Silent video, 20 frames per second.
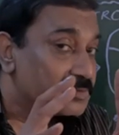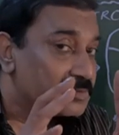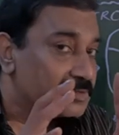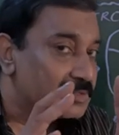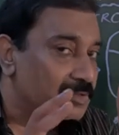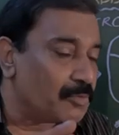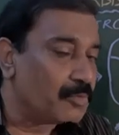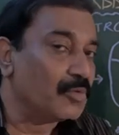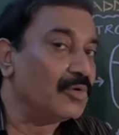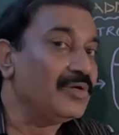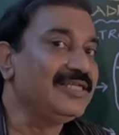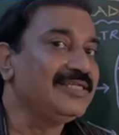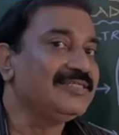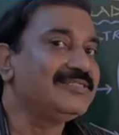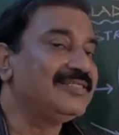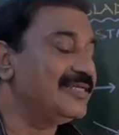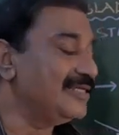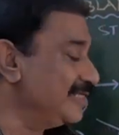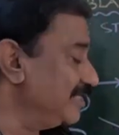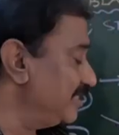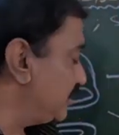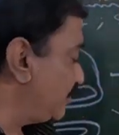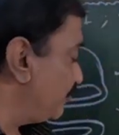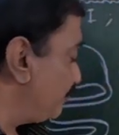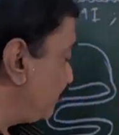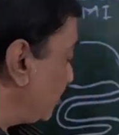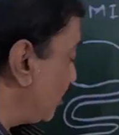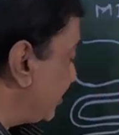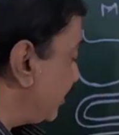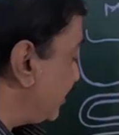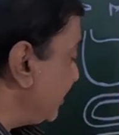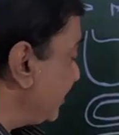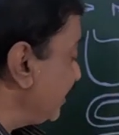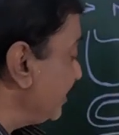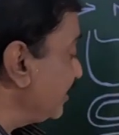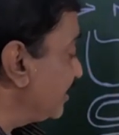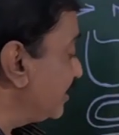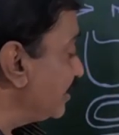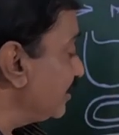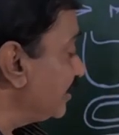The only thing is, if you are
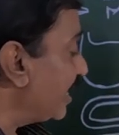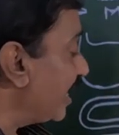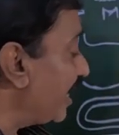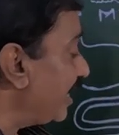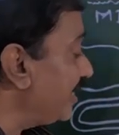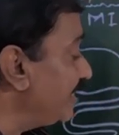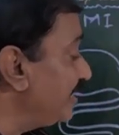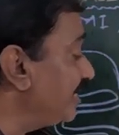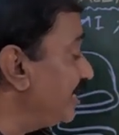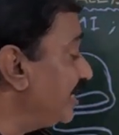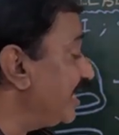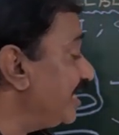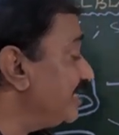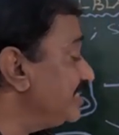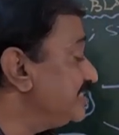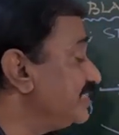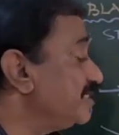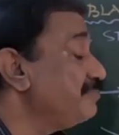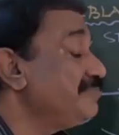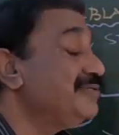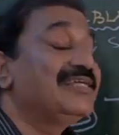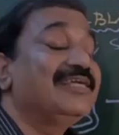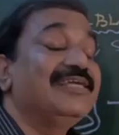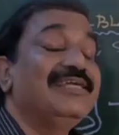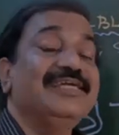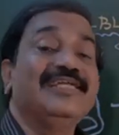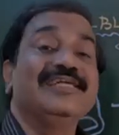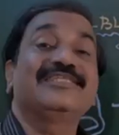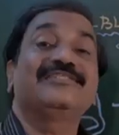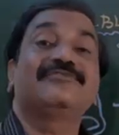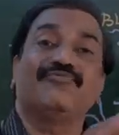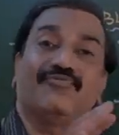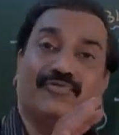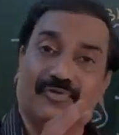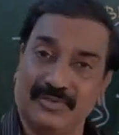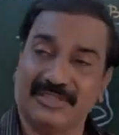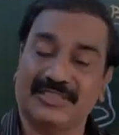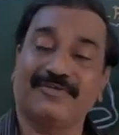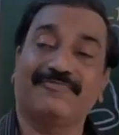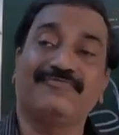taking high glycemic index
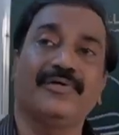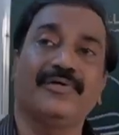foods,